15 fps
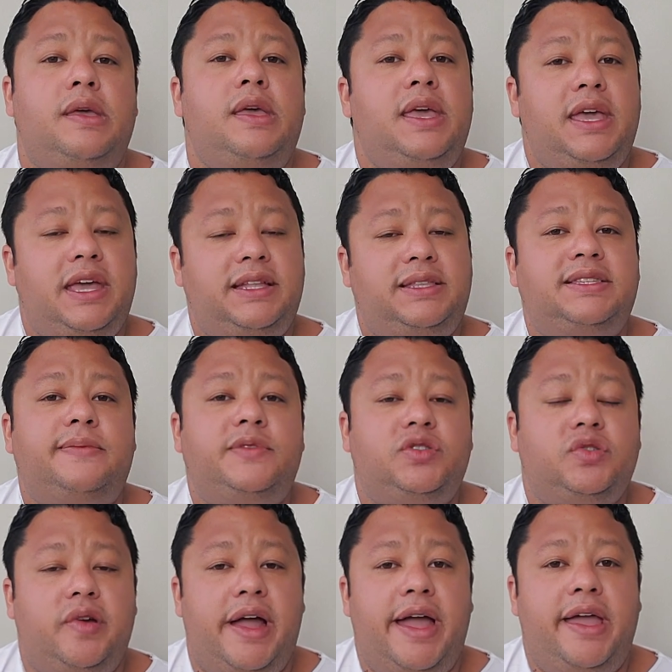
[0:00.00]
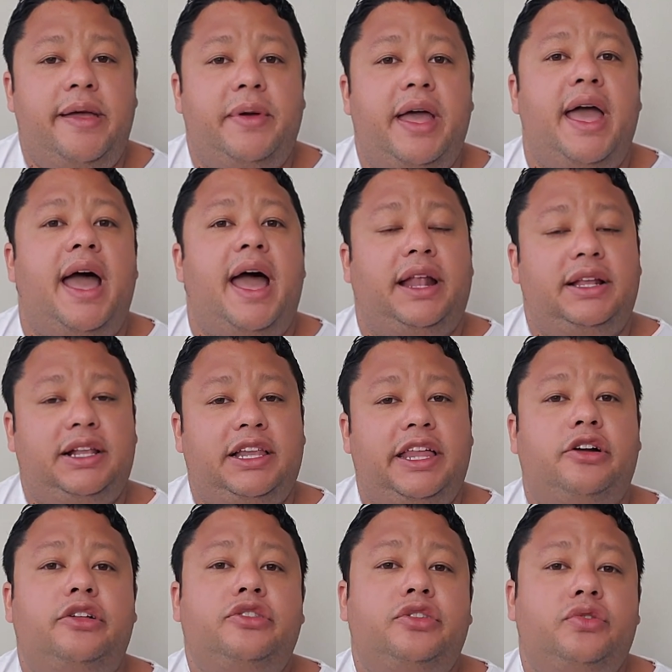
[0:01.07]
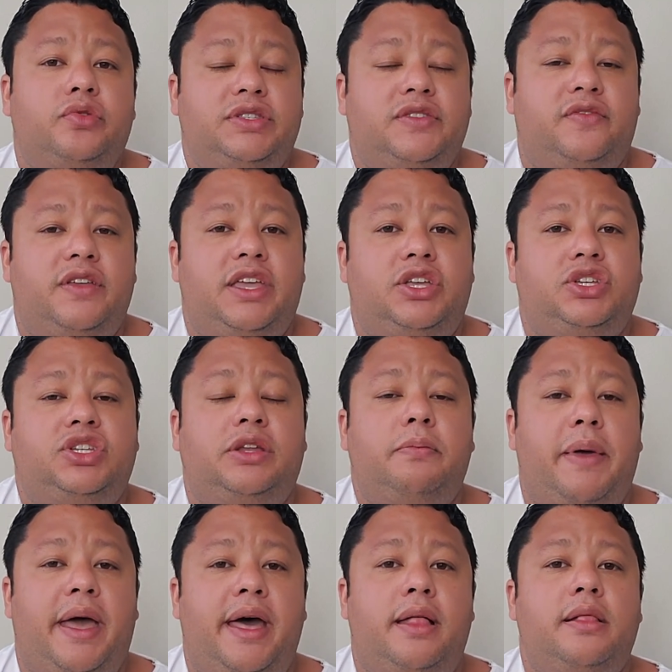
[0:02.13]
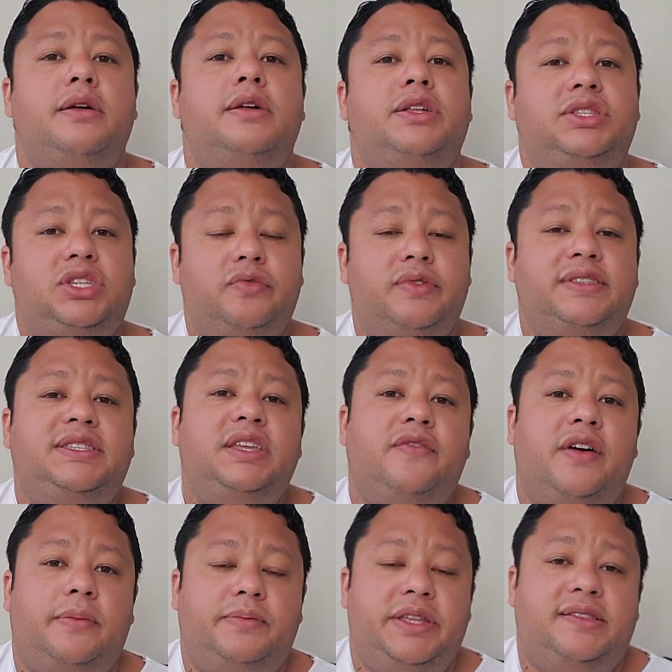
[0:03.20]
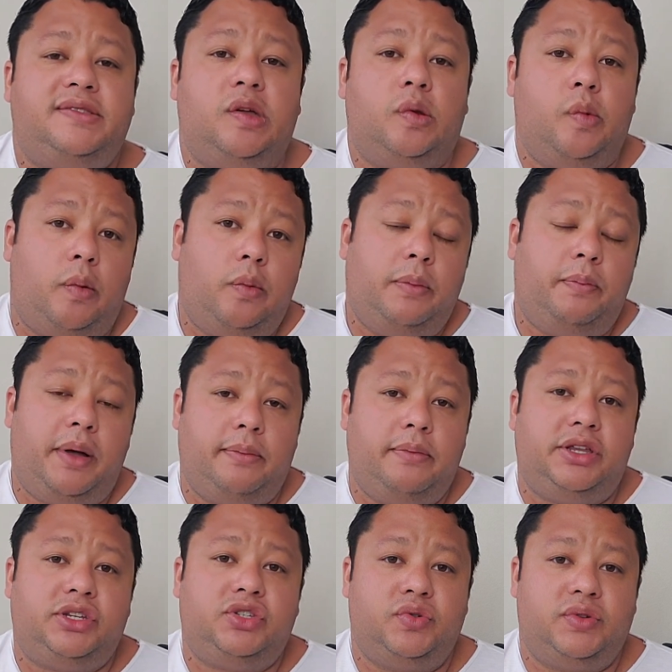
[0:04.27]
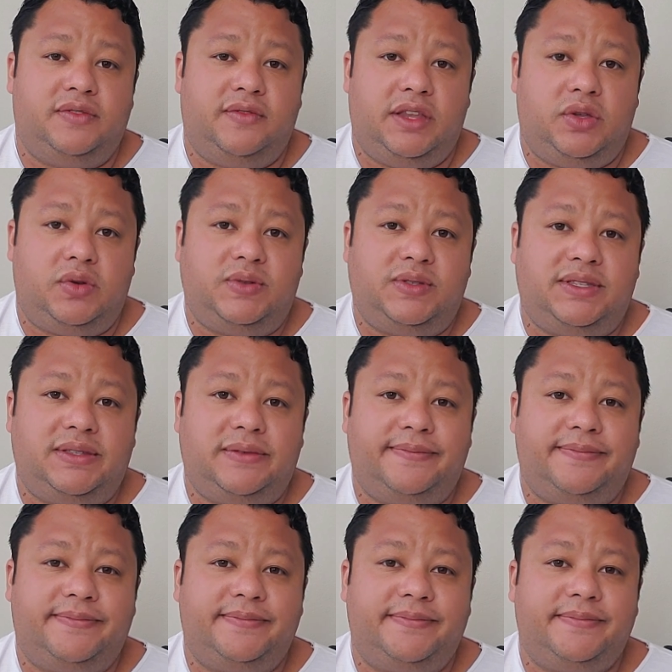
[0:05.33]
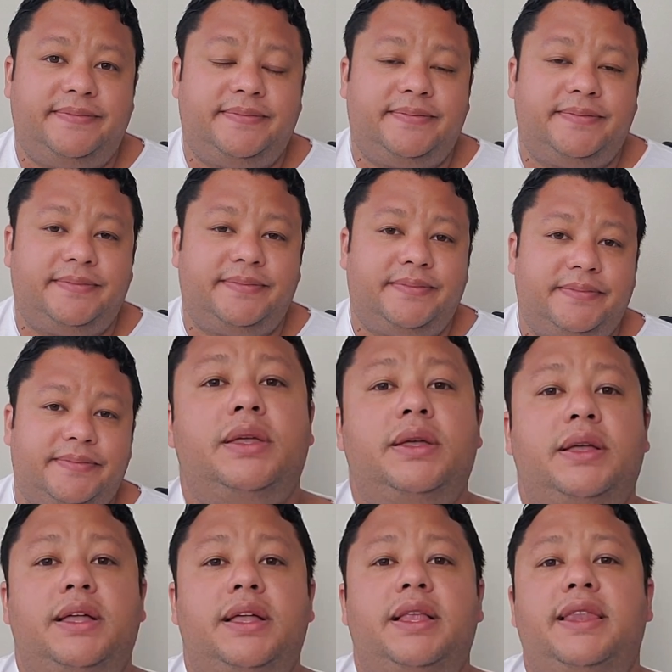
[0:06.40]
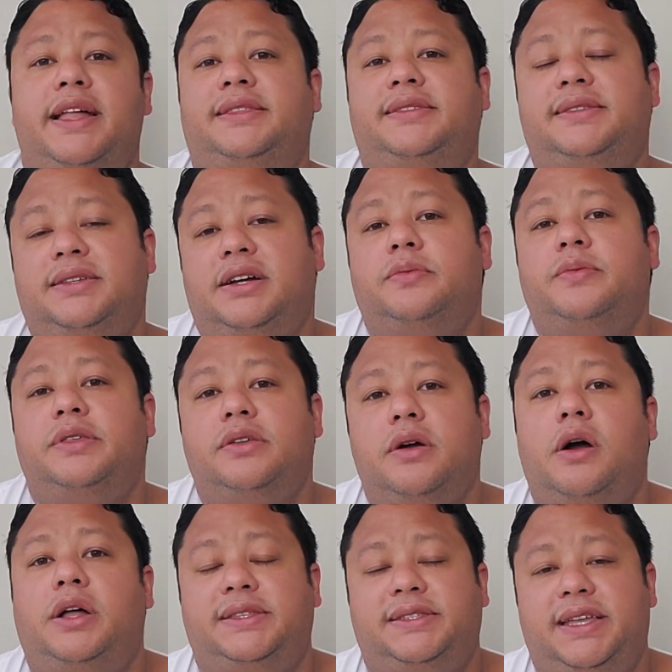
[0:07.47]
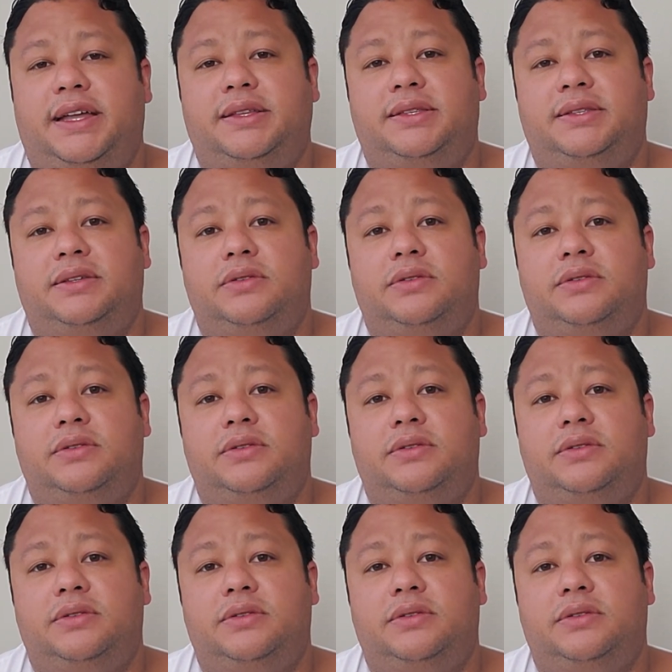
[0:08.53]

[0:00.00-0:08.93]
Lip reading: hit subscribe, and click on the notification bell to receive updates on when we publish those videos. Let's start with content.